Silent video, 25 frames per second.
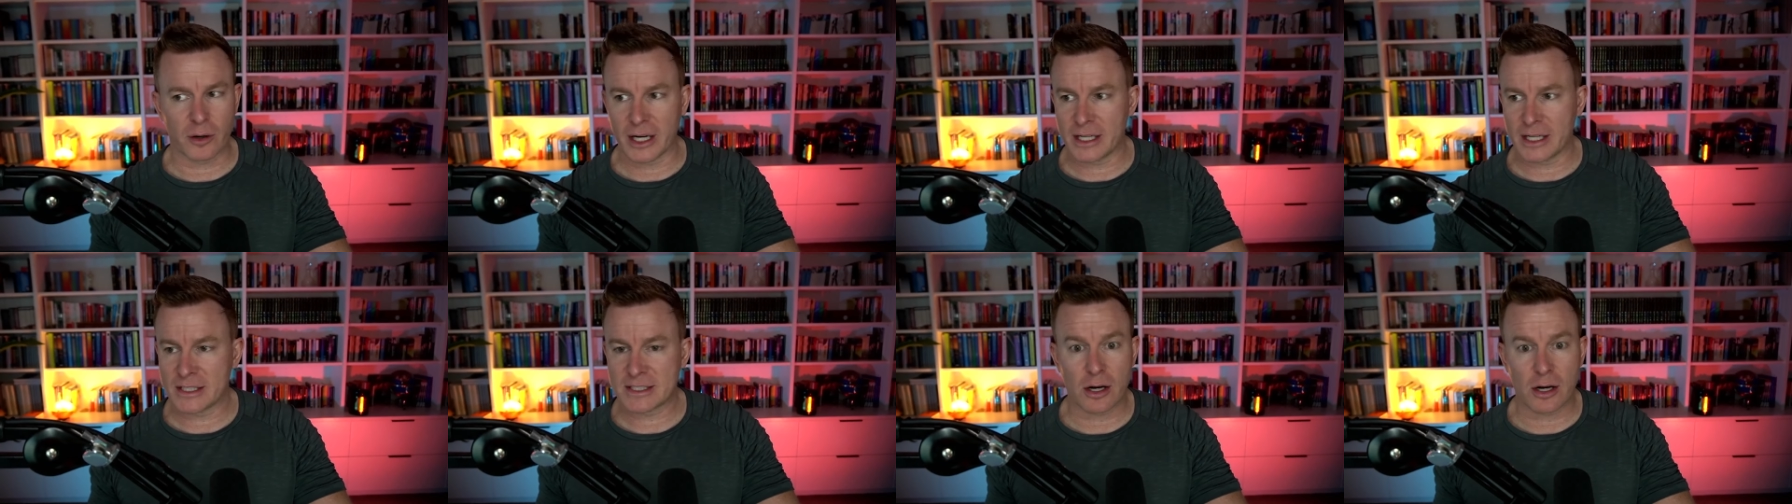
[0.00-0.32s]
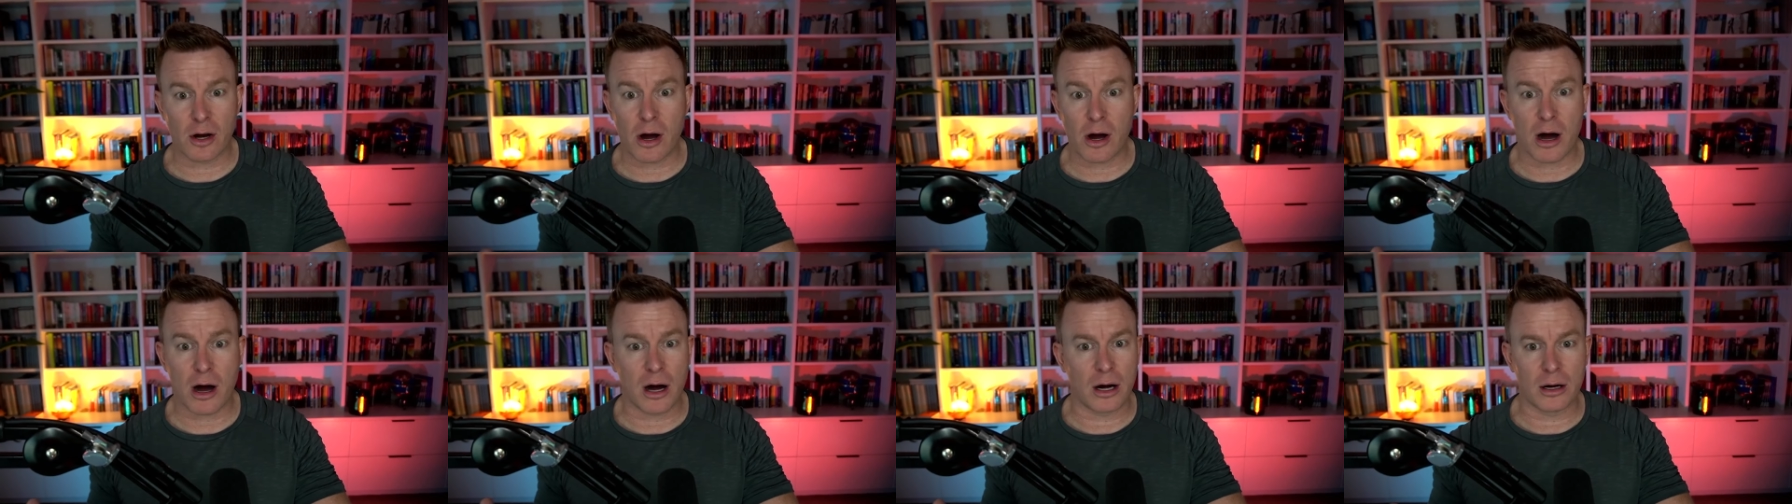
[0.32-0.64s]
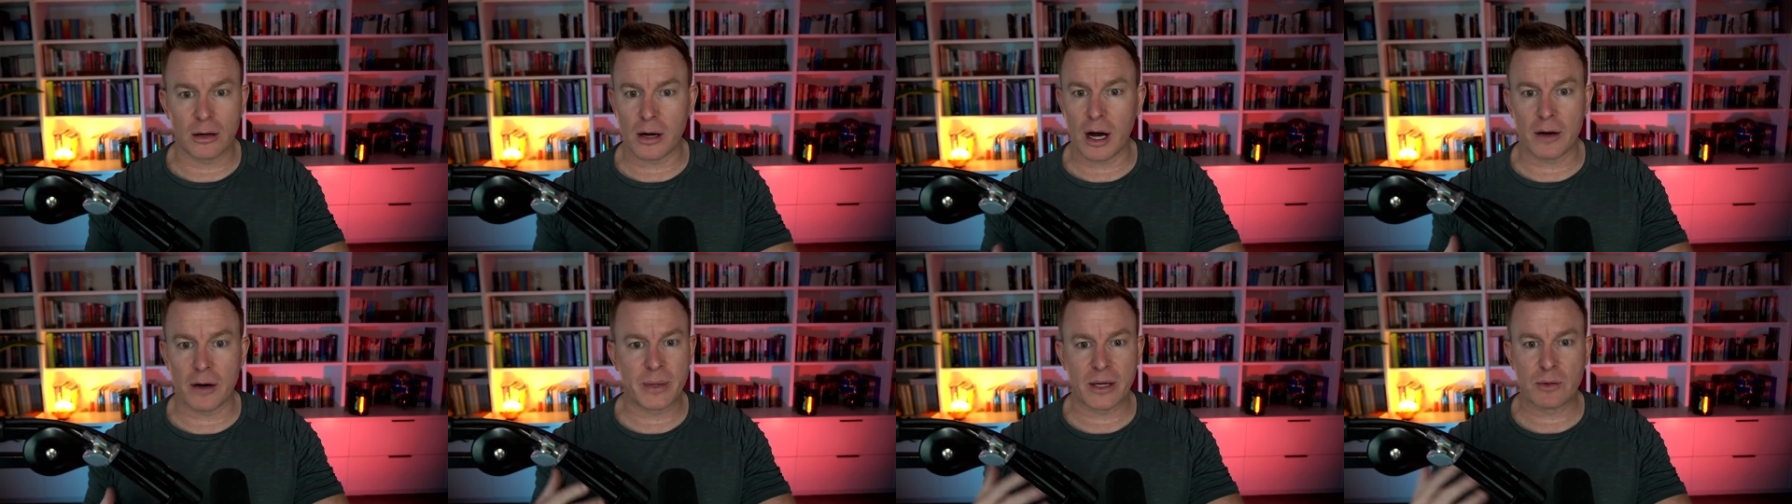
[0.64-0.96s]
And he said, oh,
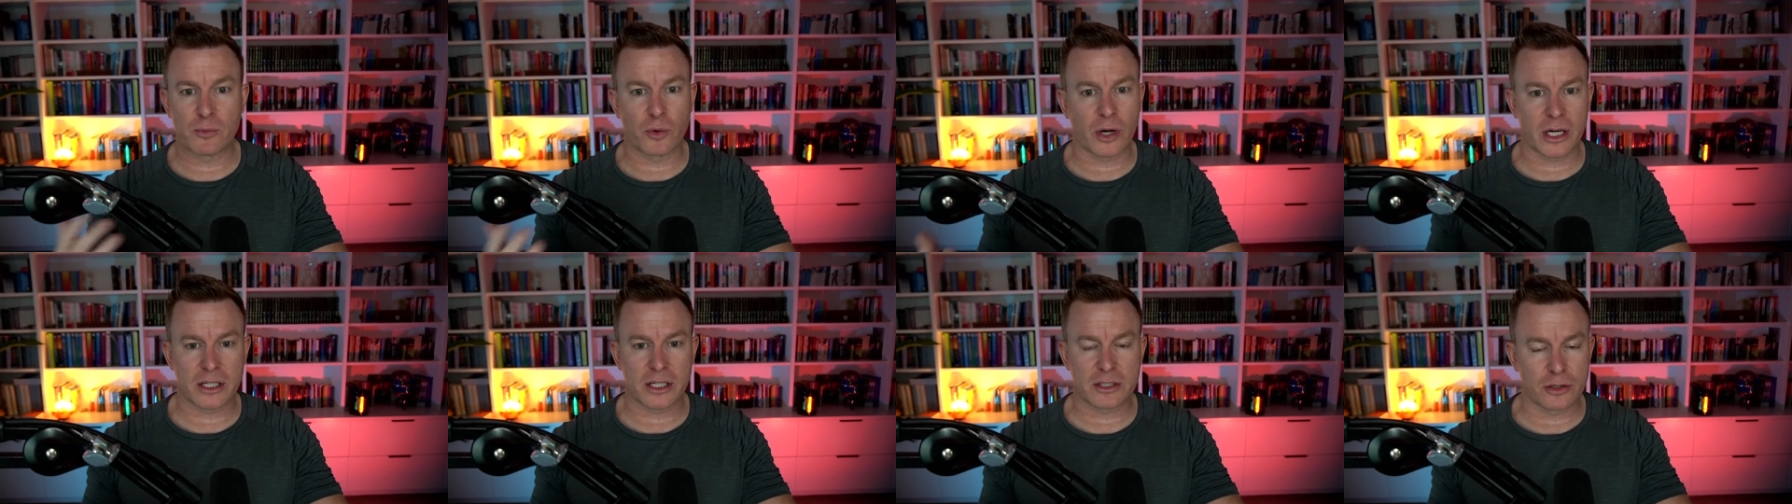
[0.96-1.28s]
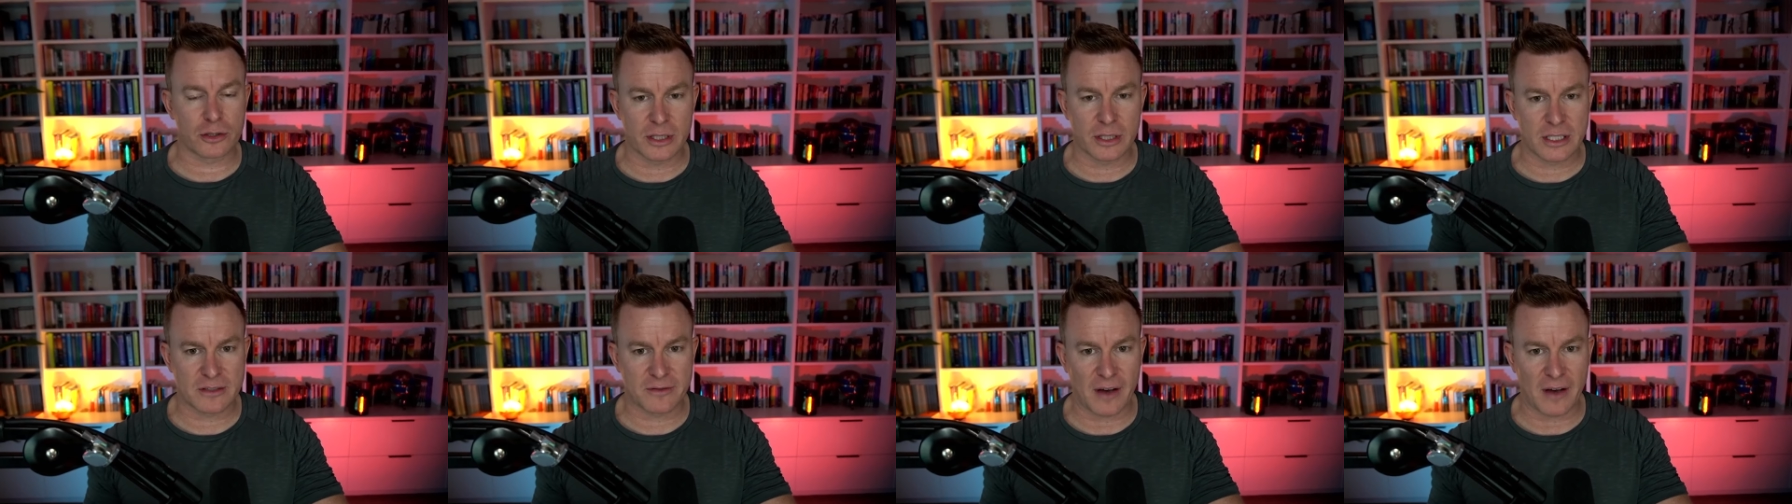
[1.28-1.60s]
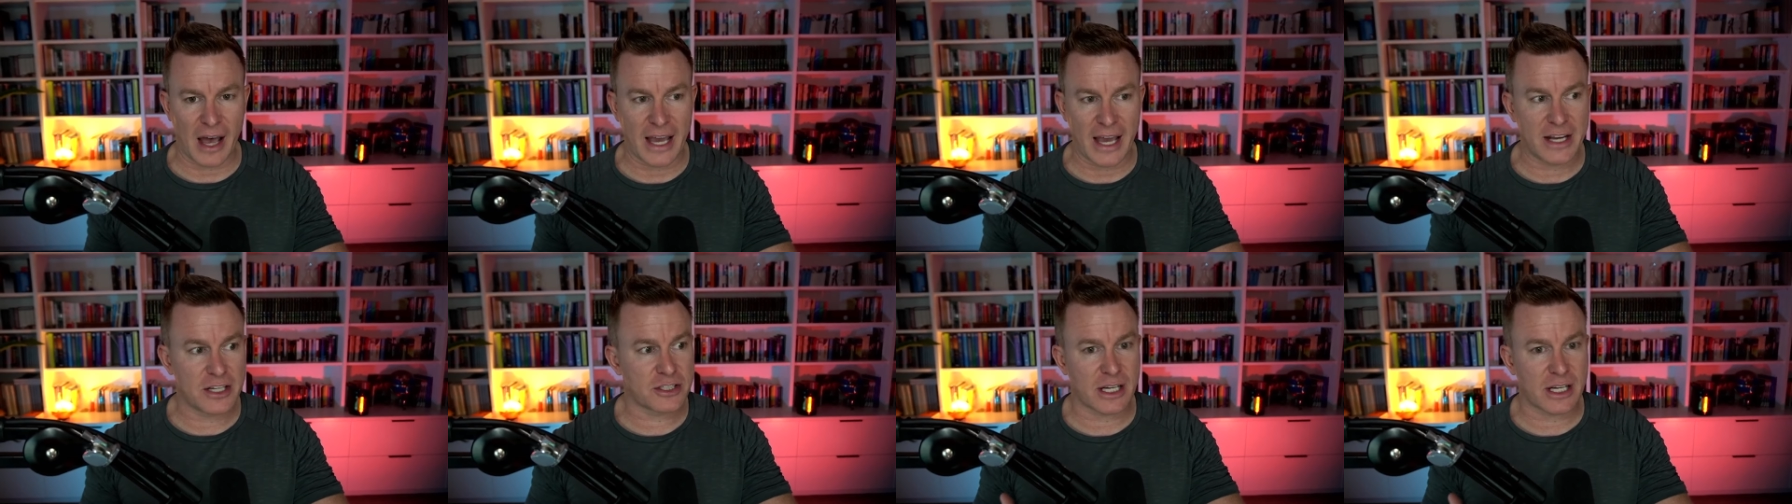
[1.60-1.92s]
I've been wanting to do this for ages.